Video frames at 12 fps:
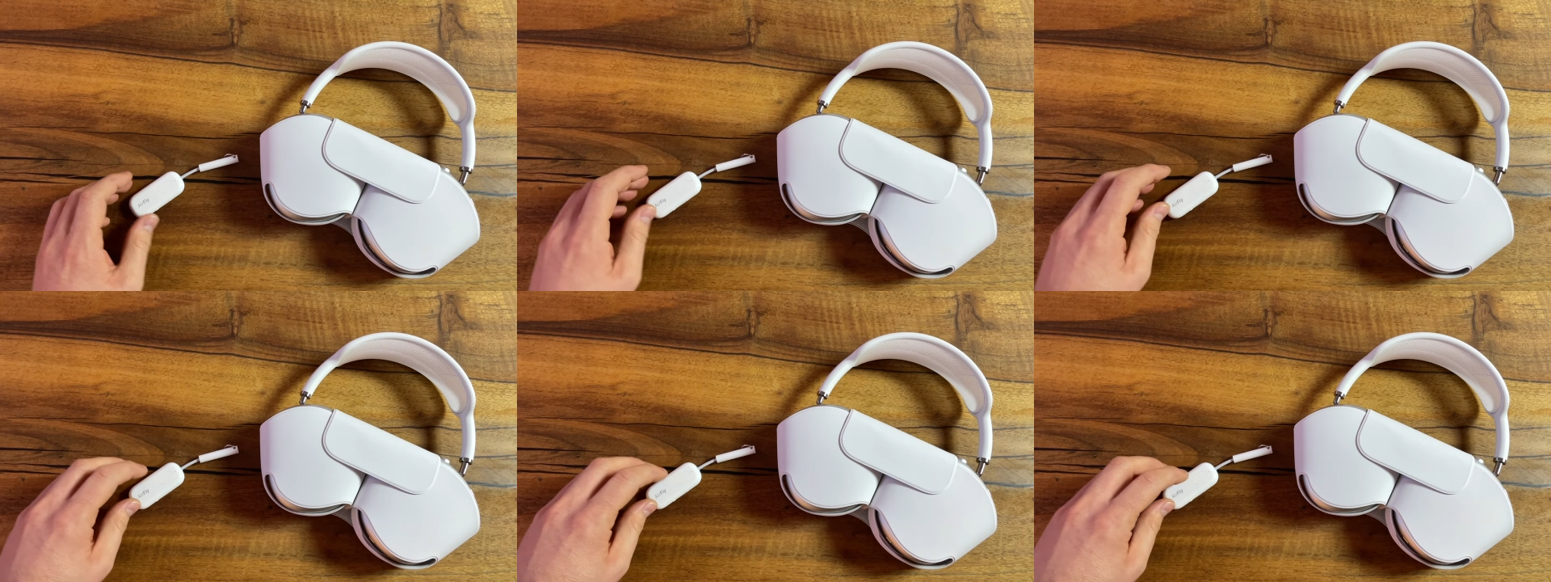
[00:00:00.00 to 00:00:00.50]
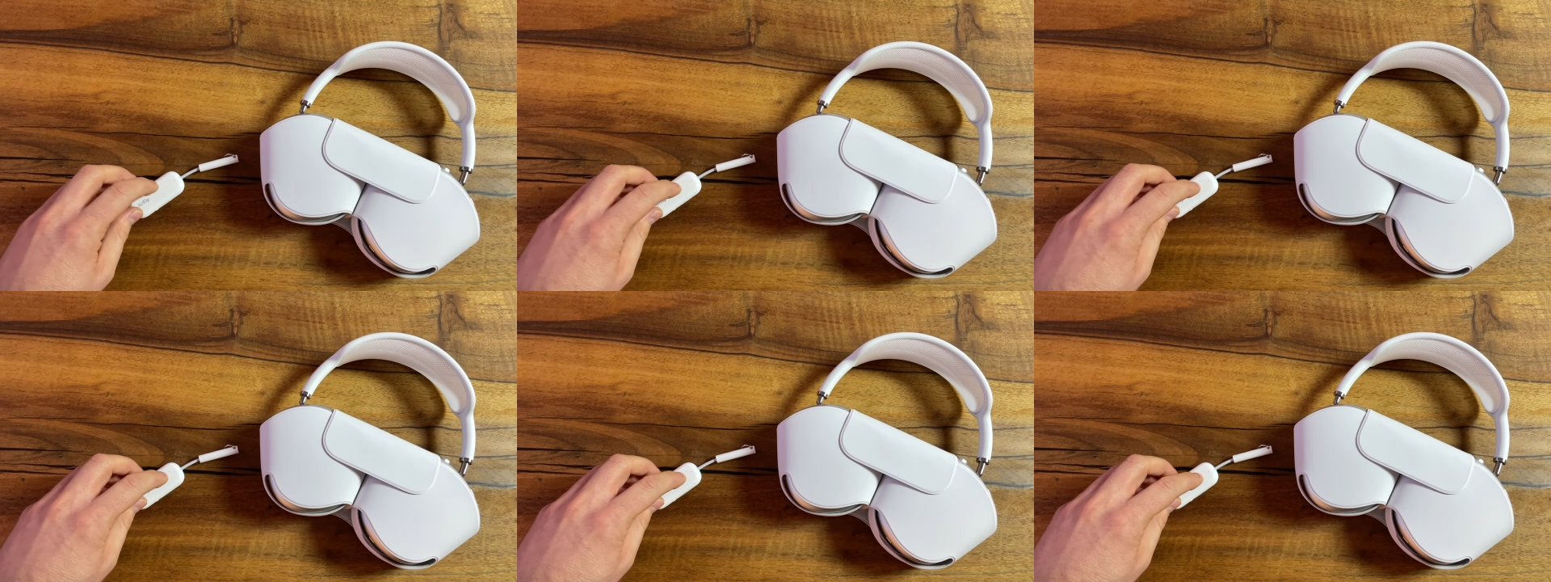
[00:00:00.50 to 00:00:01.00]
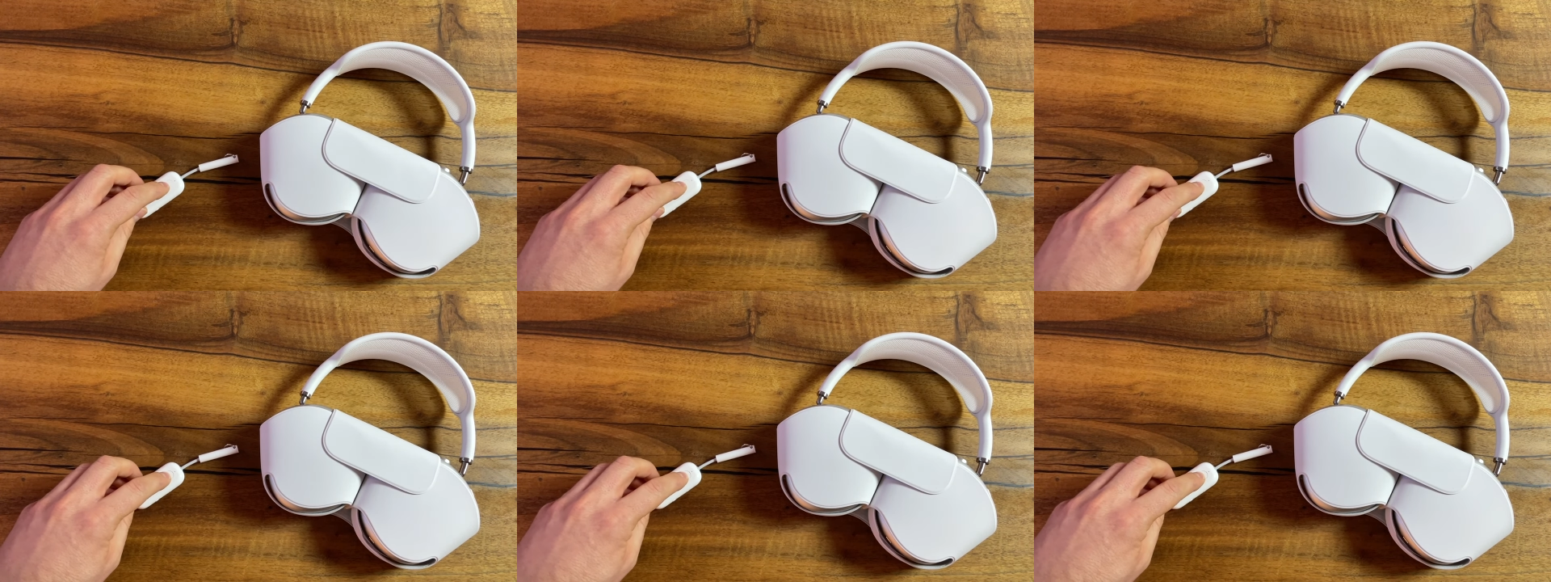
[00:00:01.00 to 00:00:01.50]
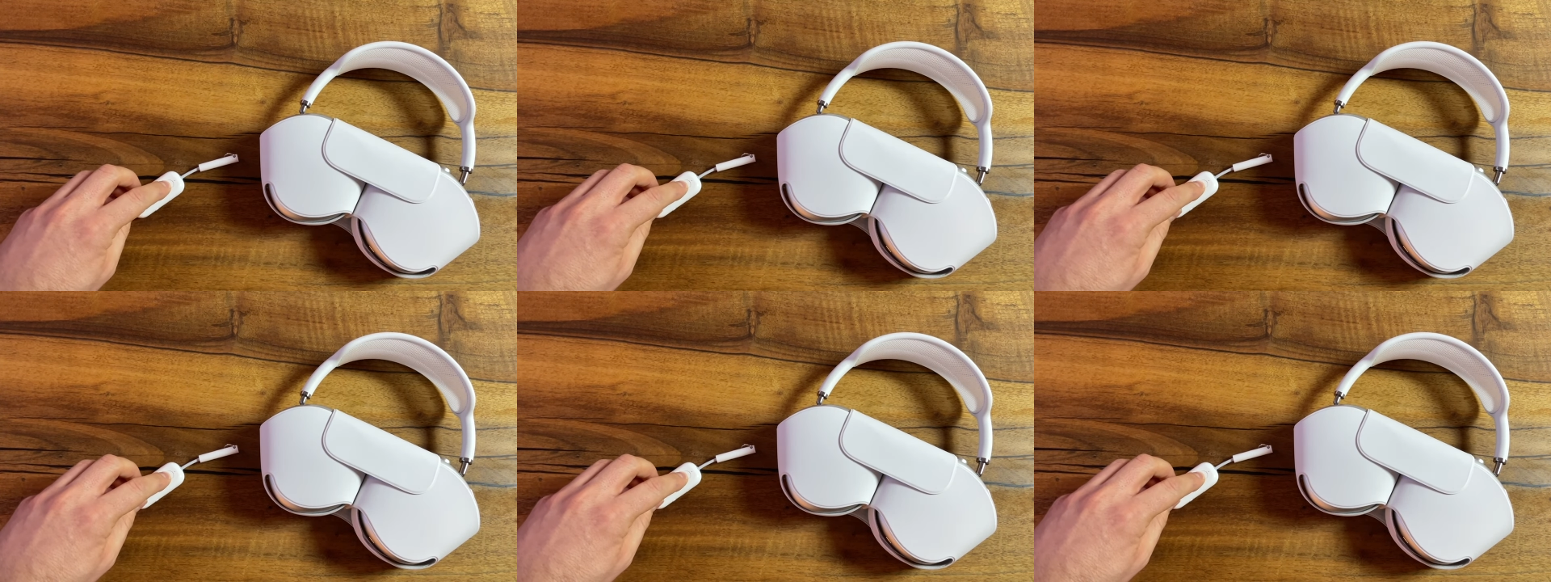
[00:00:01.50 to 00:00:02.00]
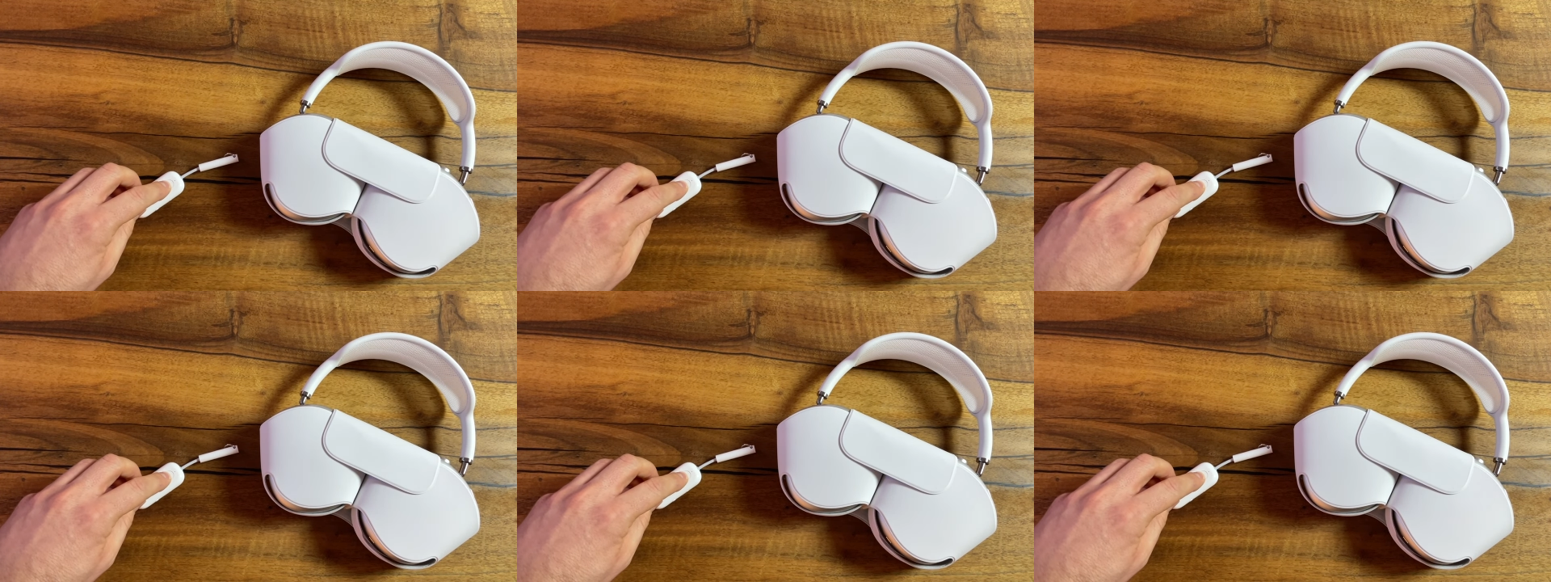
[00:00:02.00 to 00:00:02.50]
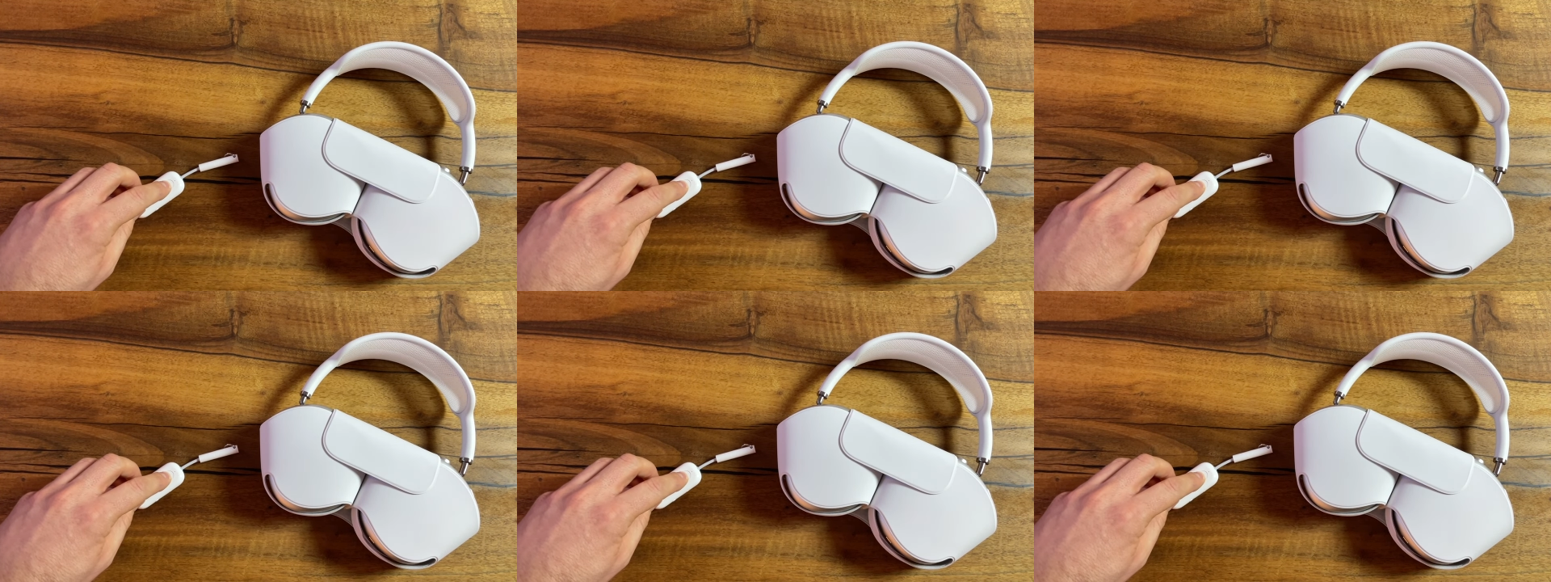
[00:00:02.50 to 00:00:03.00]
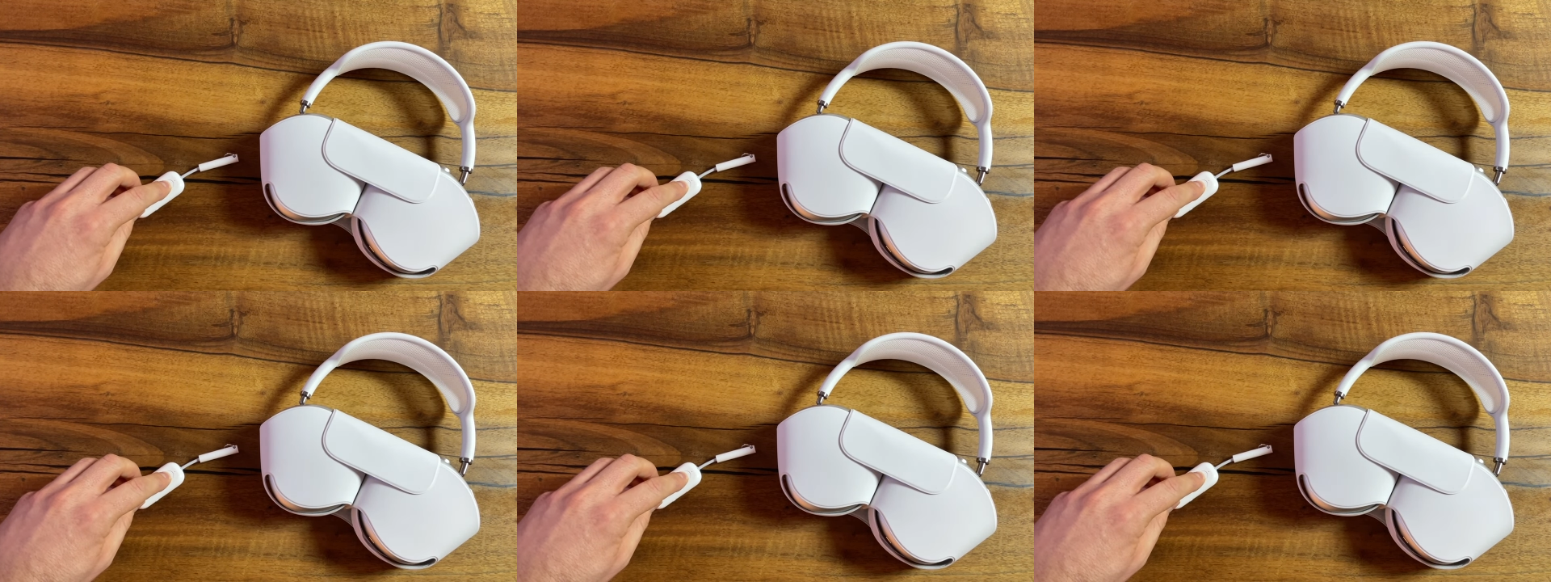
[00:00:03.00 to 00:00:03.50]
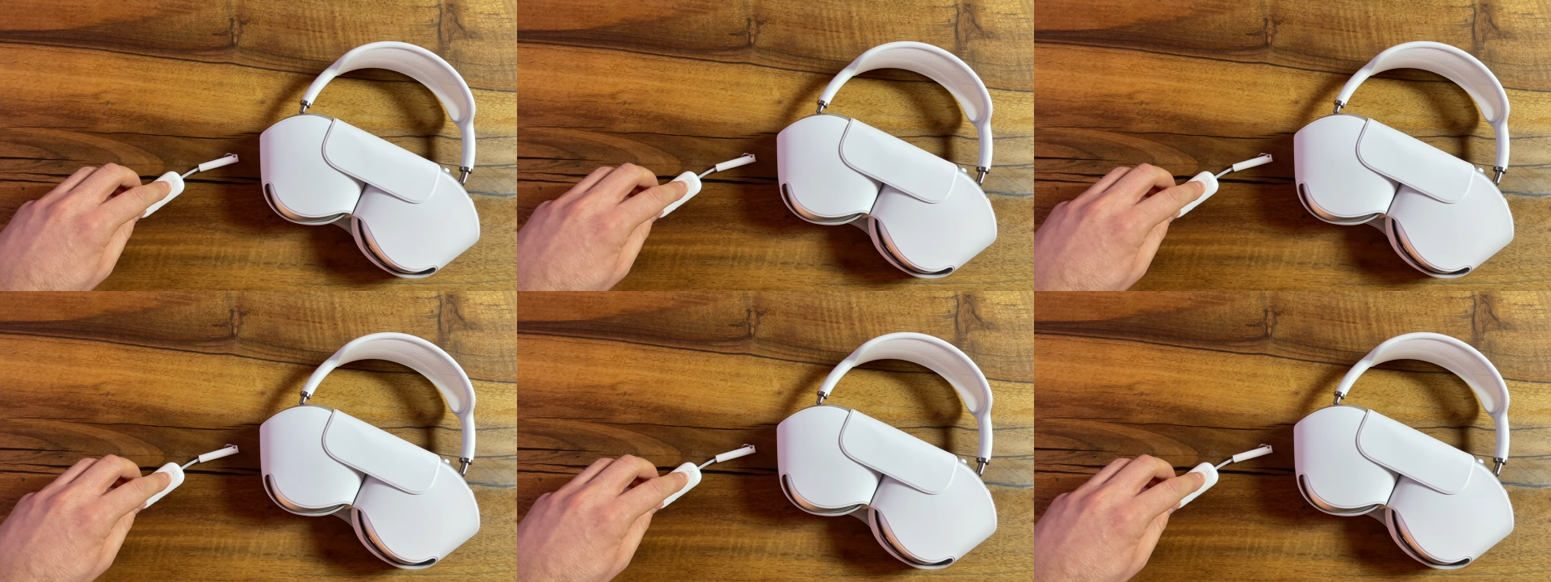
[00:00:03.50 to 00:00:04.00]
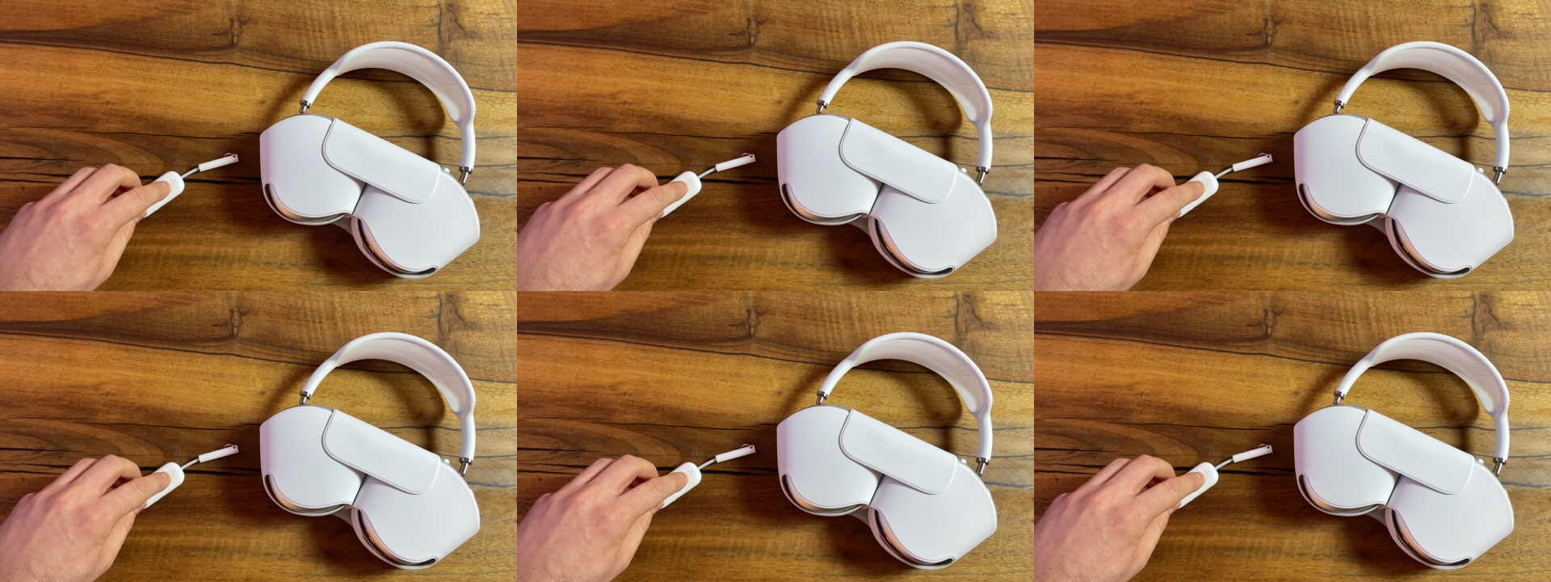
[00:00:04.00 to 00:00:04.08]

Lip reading: Nobody's mouth can be seen.